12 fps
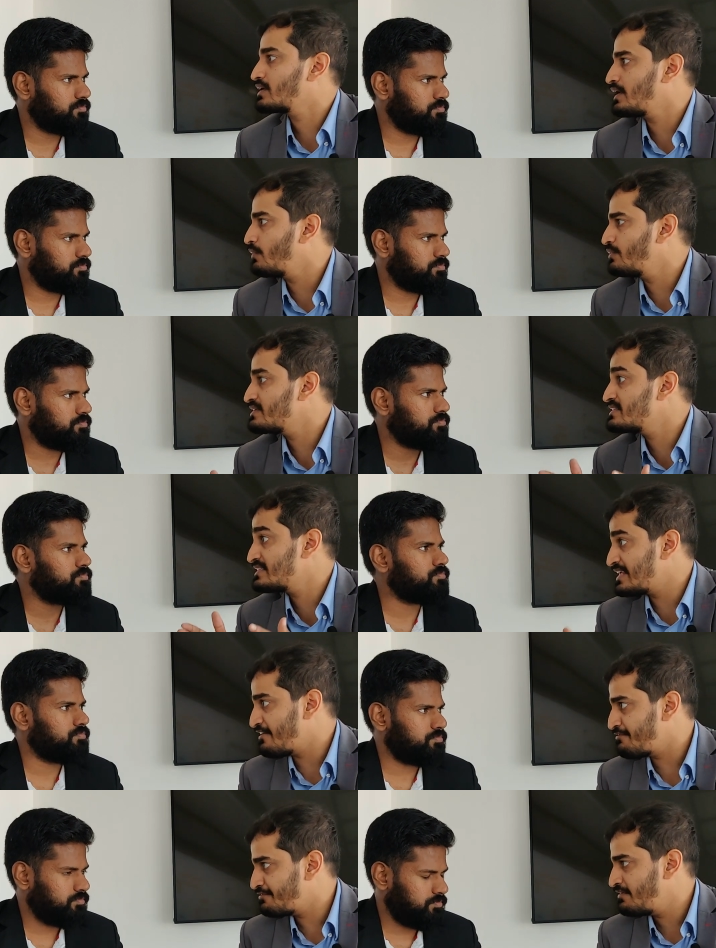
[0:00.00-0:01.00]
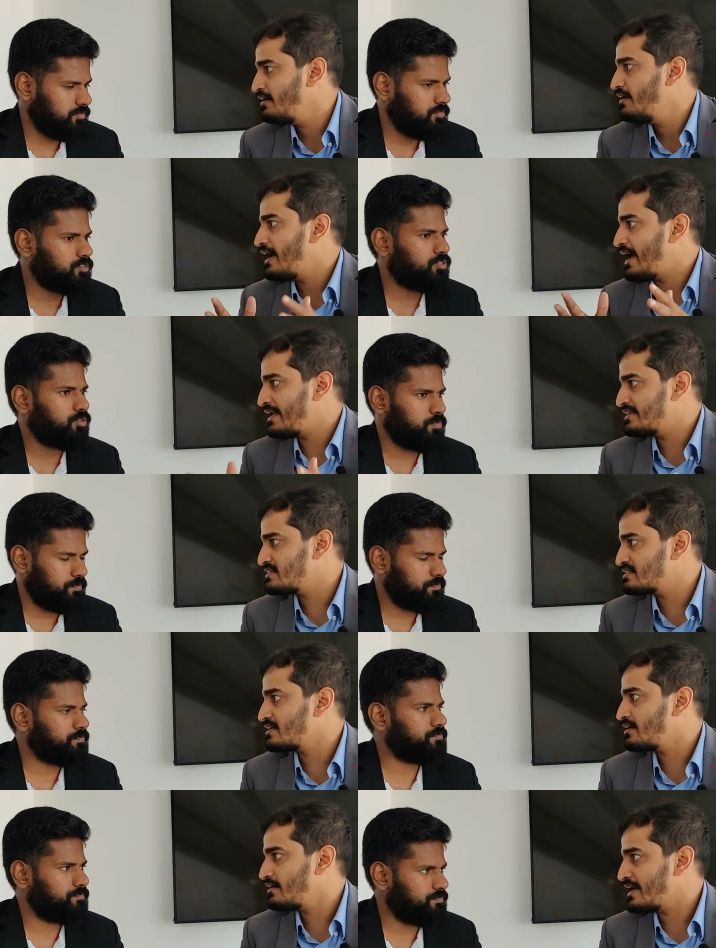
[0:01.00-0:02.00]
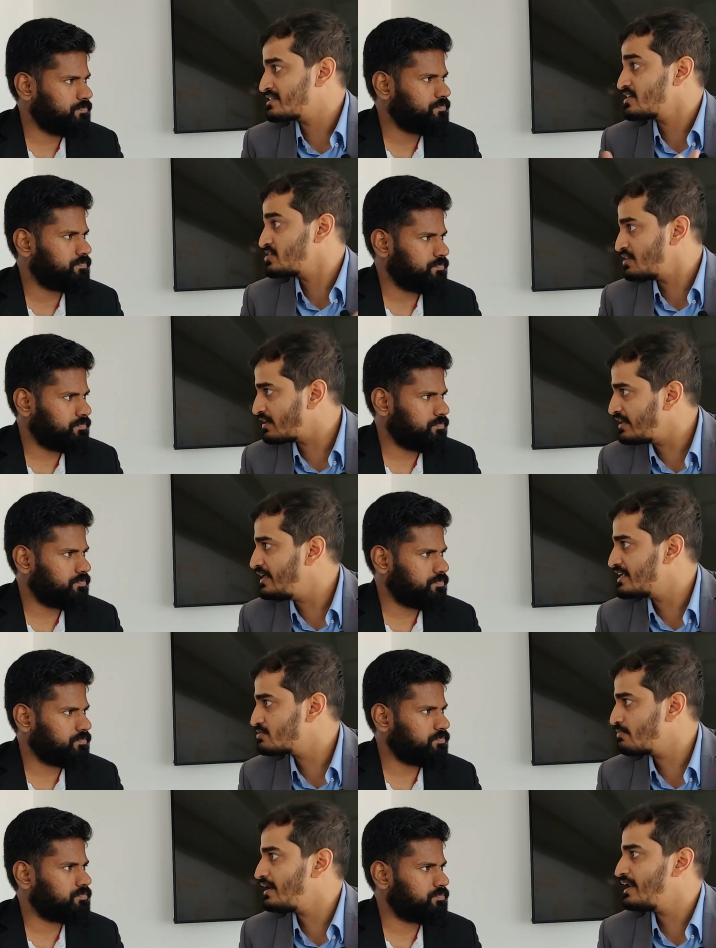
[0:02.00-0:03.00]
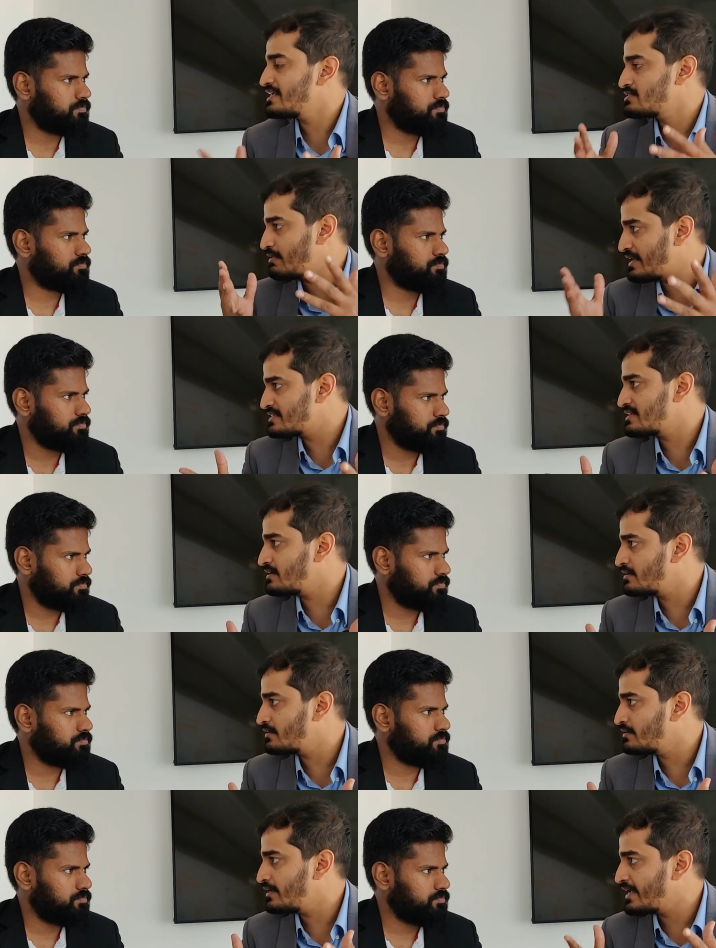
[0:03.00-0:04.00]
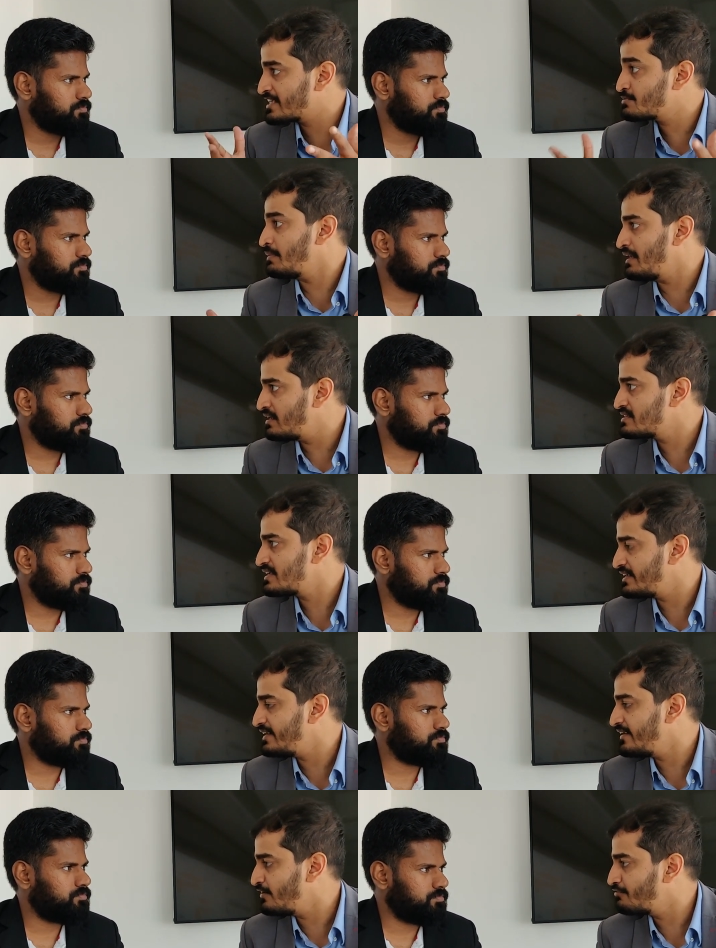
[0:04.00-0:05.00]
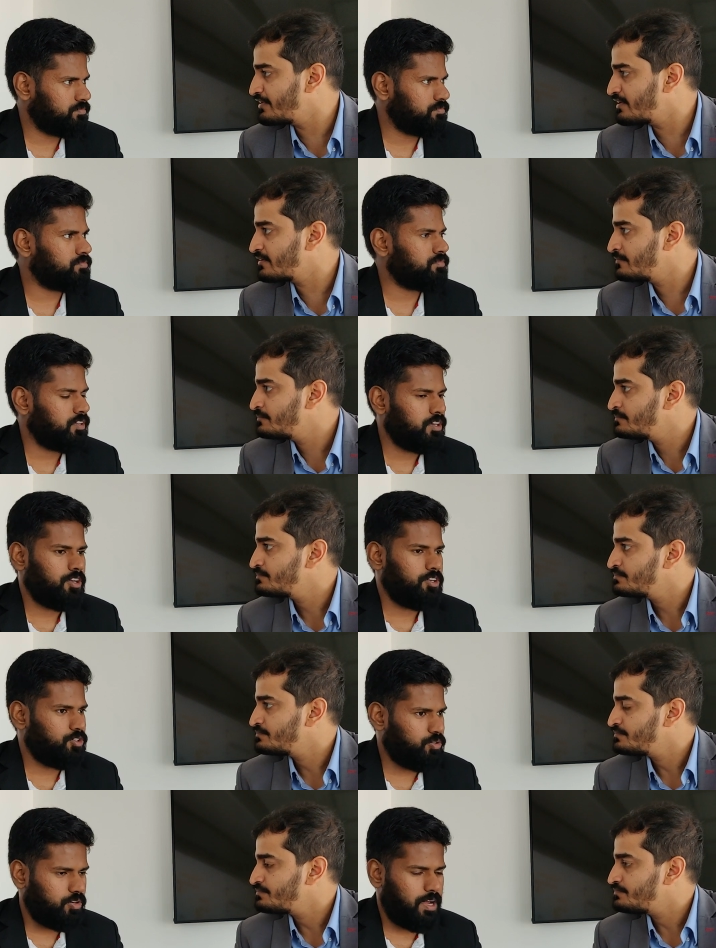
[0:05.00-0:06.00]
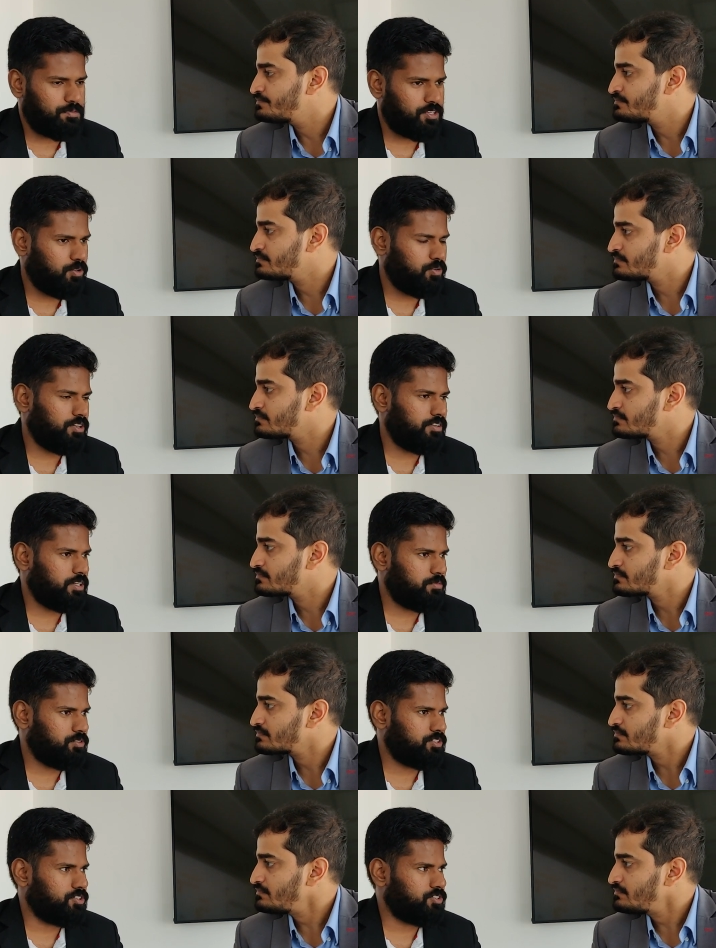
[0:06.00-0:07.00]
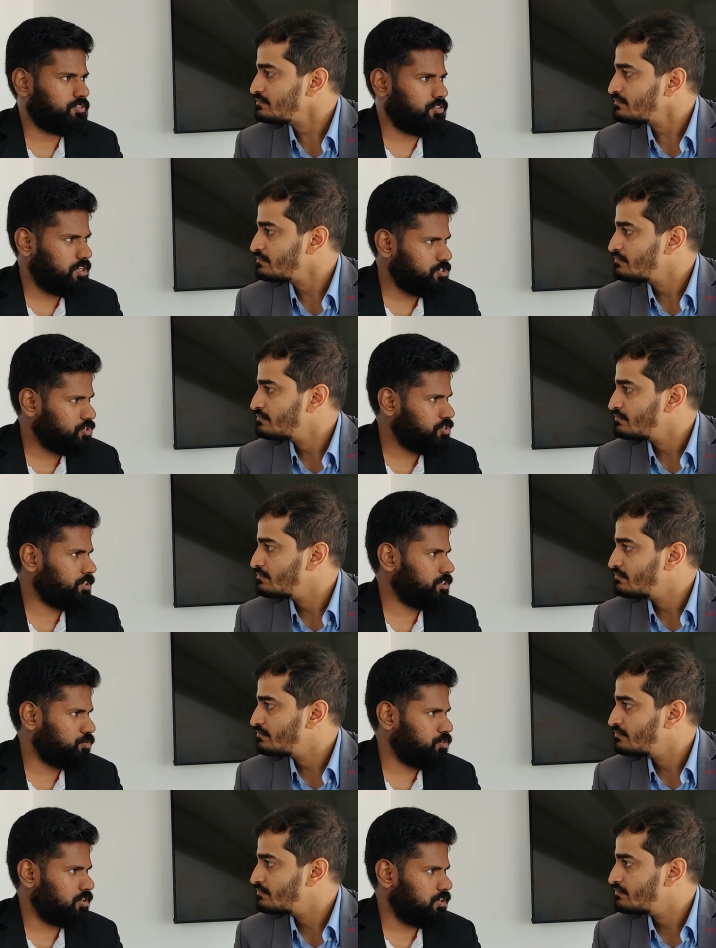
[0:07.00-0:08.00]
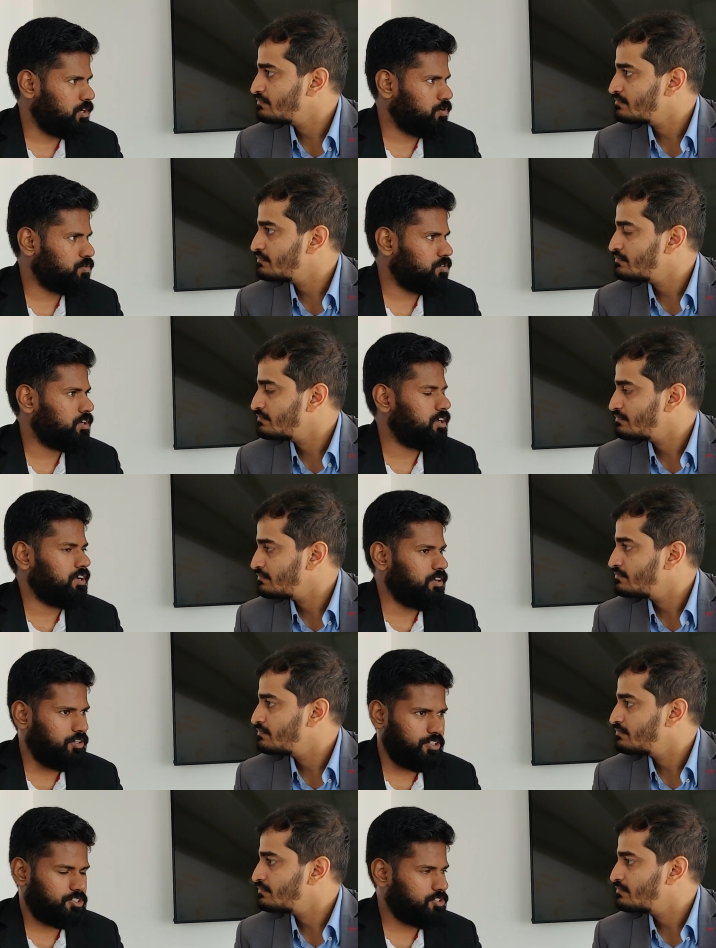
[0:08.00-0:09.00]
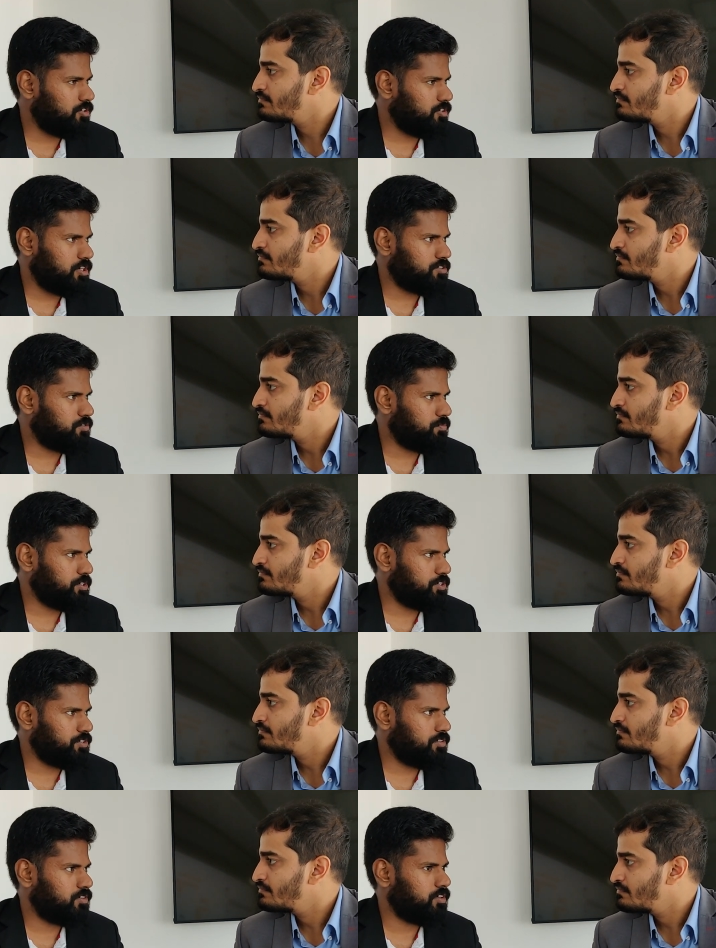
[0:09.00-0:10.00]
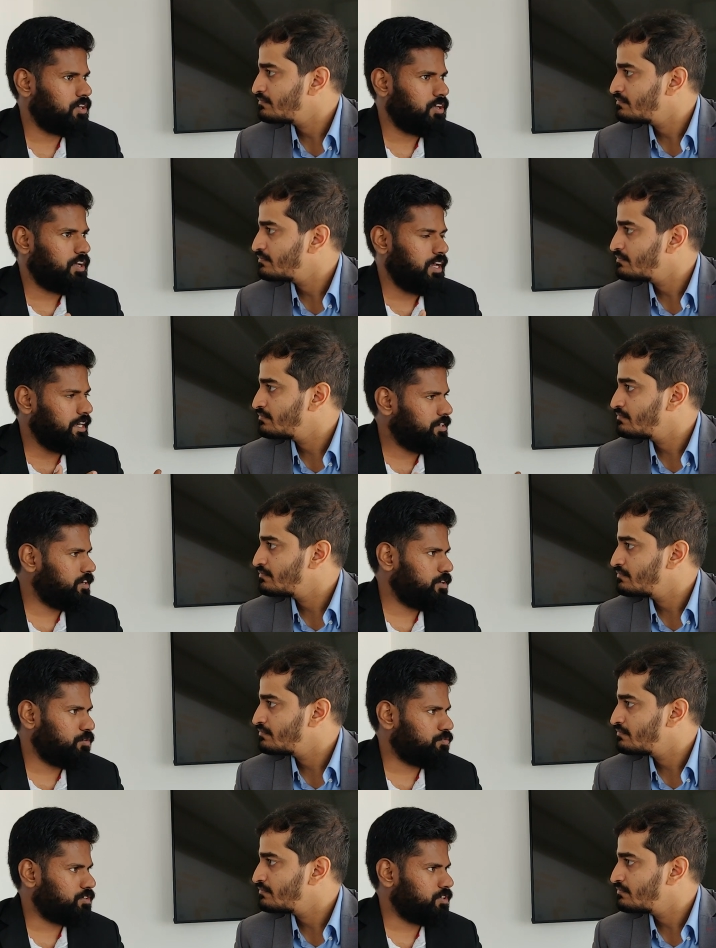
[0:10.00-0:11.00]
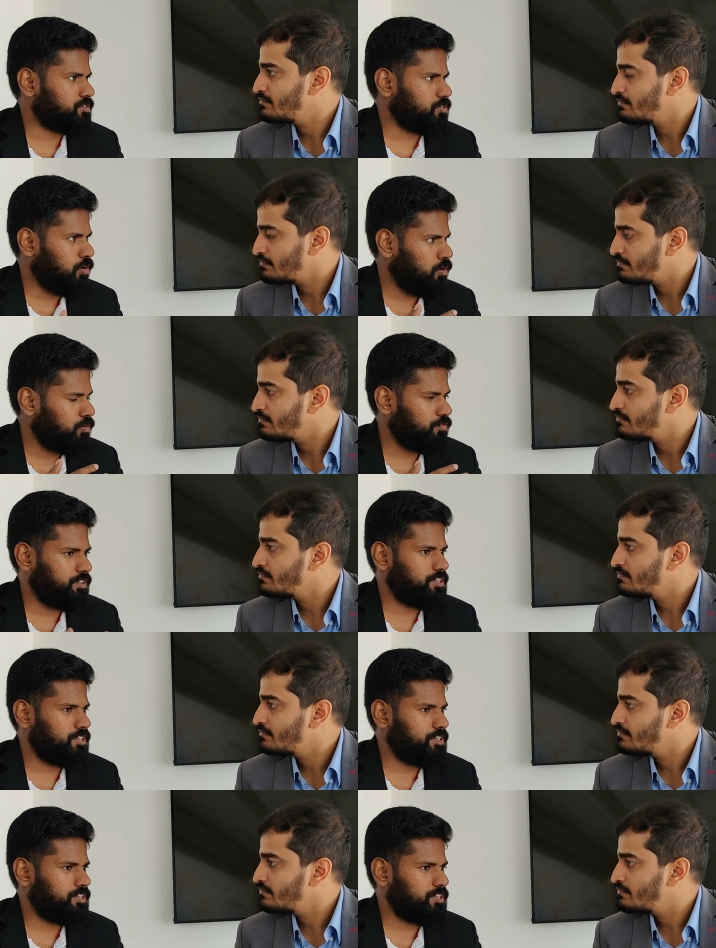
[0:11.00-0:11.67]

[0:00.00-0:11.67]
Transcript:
Speaker 1: to the cloud is safe? As, uh, as a journey as well, as well as an experience at the end of it.
Speaker 2: You're absolutely right, Pritesh. Transitioning to the cloud, digital transformation, Internet of Things, all of